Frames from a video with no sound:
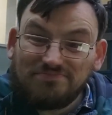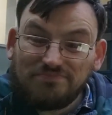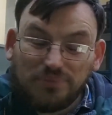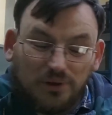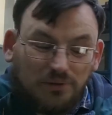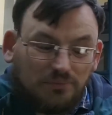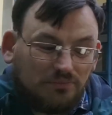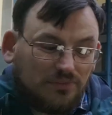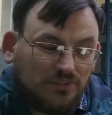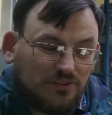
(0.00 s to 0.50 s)

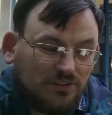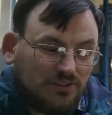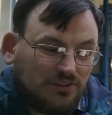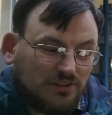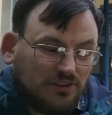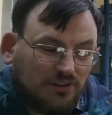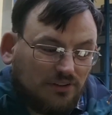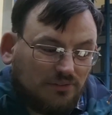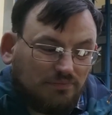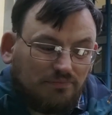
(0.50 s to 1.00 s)
prompt
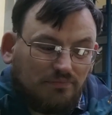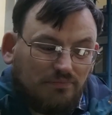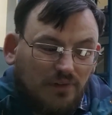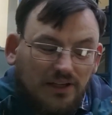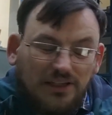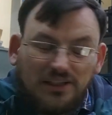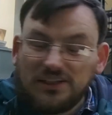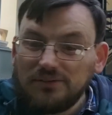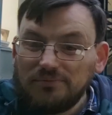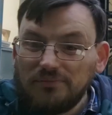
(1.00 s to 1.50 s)
to
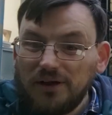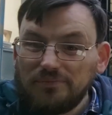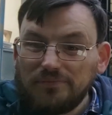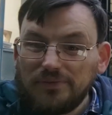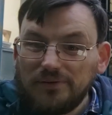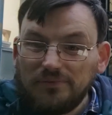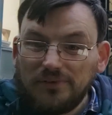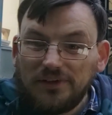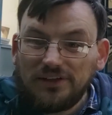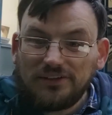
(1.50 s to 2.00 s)
make a map
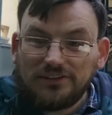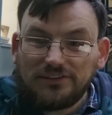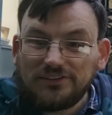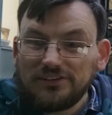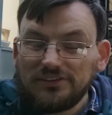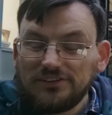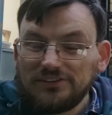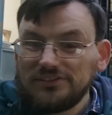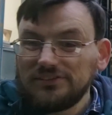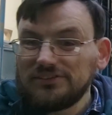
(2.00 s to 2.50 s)
image
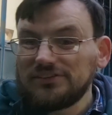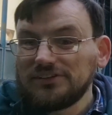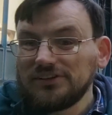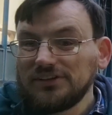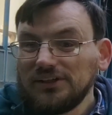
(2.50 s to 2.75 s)
and